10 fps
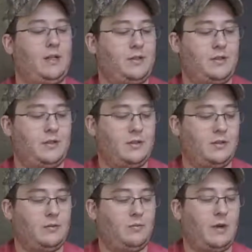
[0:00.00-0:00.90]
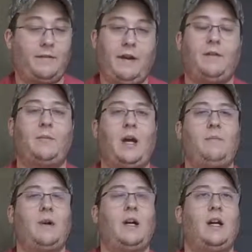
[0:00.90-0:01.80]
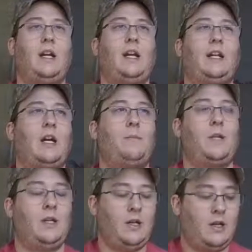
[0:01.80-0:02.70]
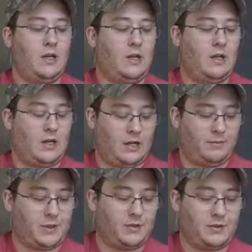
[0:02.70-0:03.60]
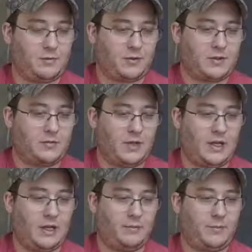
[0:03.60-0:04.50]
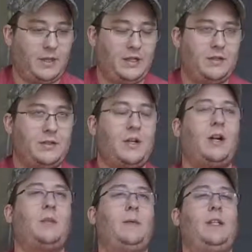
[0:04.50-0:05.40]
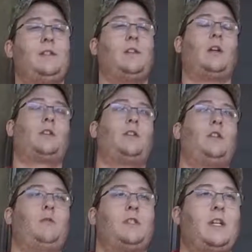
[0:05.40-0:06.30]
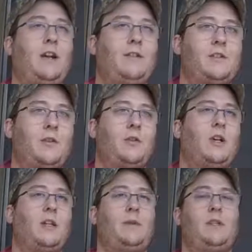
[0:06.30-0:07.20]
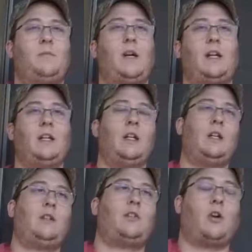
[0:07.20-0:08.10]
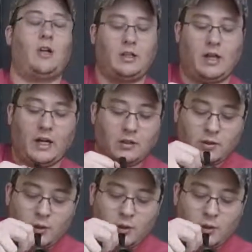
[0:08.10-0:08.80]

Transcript: It's my favorite pipe my aunt got me. I'm just gonna smoke some Peter Stockaby's luxury twist out of it. So hold on, let me do my charring light.